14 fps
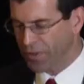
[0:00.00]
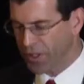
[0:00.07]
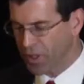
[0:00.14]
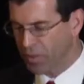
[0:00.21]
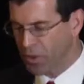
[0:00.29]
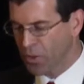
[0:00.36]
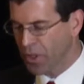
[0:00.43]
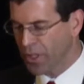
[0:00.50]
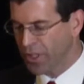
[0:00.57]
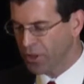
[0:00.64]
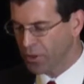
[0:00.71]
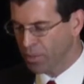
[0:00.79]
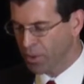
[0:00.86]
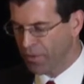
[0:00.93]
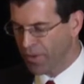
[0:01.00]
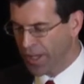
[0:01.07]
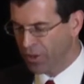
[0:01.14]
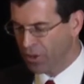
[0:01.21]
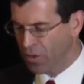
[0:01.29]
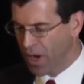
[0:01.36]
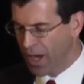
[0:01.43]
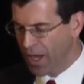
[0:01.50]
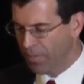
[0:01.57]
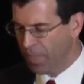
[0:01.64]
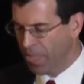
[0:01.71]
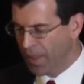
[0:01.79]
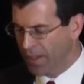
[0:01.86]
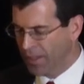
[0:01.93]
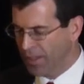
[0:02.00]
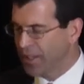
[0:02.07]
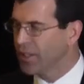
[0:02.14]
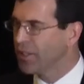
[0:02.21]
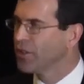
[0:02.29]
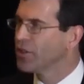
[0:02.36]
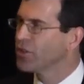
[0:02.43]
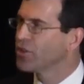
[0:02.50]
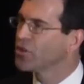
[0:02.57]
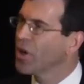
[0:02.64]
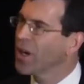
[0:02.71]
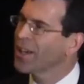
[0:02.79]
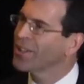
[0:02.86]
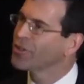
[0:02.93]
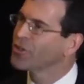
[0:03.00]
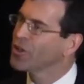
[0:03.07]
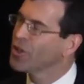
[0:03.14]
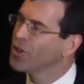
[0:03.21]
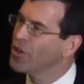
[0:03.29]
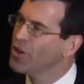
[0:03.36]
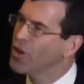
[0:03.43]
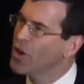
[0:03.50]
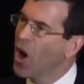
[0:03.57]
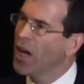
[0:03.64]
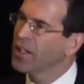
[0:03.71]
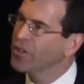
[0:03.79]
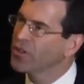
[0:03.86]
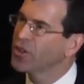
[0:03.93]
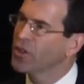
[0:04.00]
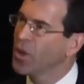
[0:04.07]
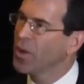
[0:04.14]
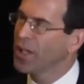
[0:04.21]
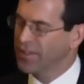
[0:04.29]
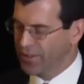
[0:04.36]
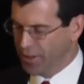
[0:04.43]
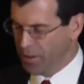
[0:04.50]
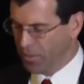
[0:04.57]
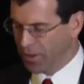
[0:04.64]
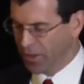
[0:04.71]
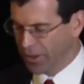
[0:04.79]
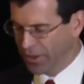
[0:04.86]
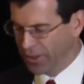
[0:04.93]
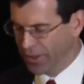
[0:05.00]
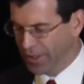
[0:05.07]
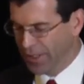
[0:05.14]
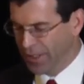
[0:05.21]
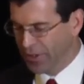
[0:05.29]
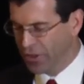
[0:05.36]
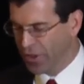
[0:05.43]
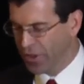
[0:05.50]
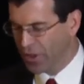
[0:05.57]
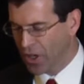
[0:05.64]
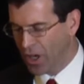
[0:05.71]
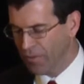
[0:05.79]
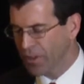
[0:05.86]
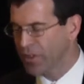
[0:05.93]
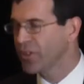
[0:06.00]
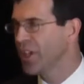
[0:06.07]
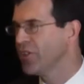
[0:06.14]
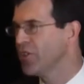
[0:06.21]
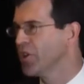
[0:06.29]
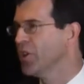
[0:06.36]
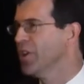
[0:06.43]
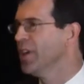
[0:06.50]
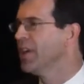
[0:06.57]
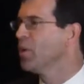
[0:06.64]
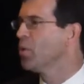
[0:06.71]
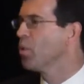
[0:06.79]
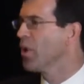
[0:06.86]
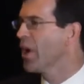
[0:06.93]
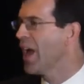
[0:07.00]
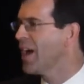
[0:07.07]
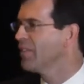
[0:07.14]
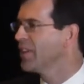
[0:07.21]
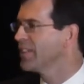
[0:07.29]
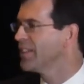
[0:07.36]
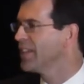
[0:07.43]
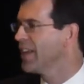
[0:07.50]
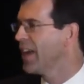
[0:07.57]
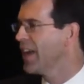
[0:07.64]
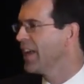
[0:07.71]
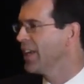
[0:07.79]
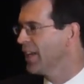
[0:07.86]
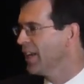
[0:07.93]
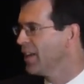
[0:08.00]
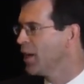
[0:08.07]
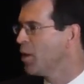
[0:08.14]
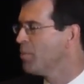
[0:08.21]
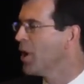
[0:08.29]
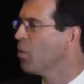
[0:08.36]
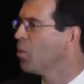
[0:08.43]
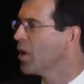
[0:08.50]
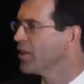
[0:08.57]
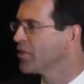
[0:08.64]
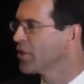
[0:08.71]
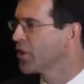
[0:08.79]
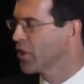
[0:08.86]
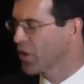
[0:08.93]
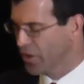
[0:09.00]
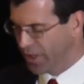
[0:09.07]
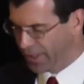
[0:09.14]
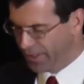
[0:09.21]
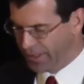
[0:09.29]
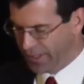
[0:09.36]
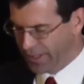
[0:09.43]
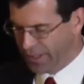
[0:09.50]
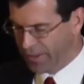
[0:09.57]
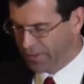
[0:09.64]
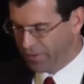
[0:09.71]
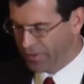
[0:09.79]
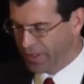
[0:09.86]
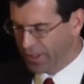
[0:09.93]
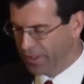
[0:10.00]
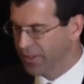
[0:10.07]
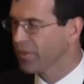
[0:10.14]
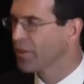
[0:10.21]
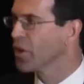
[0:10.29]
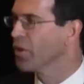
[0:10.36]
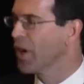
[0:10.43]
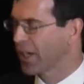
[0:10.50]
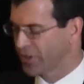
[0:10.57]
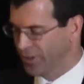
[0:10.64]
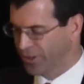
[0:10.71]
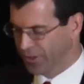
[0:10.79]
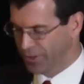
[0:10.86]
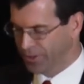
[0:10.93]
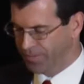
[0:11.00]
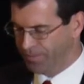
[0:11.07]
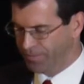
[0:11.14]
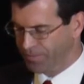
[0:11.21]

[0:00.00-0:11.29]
with the community to prevent crime, struck us not so unsimilar to the conversation we're having today about what is occurring in the field of corrections.